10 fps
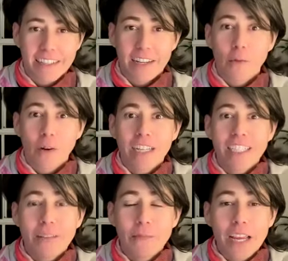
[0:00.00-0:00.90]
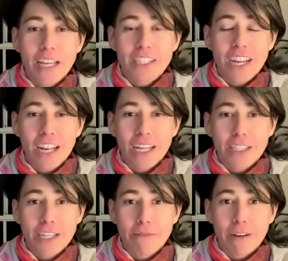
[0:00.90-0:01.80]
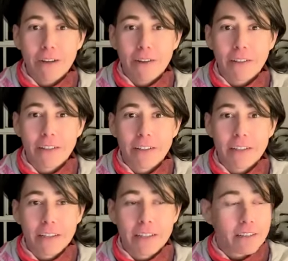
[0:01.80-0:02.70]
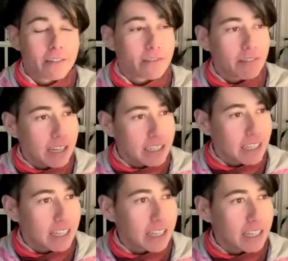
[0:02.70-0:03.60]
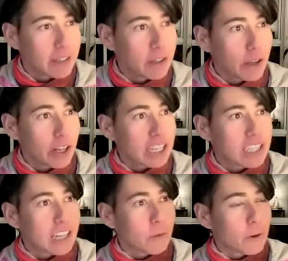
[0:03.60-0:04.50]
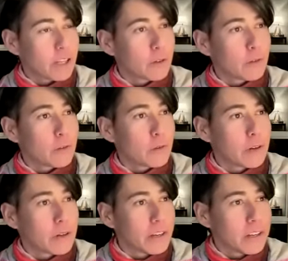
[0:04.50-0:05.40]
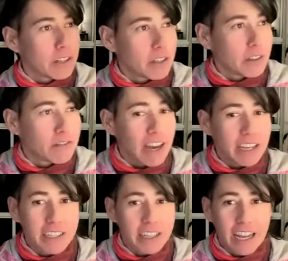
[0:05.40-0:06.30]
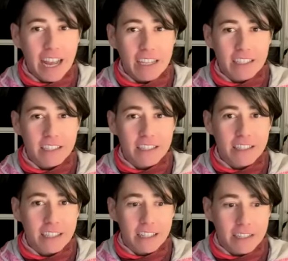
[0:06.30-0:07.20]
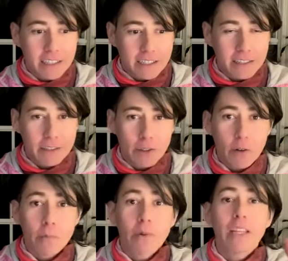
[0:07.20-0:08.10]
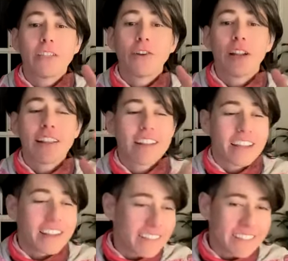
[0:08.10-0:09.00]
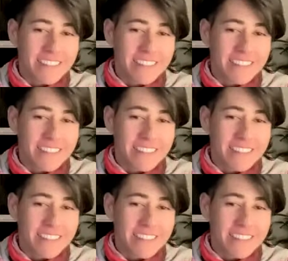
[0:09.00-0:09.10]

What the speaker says: And what is the main challenge about facing it not as a way to fight against it? So please, Yolanda.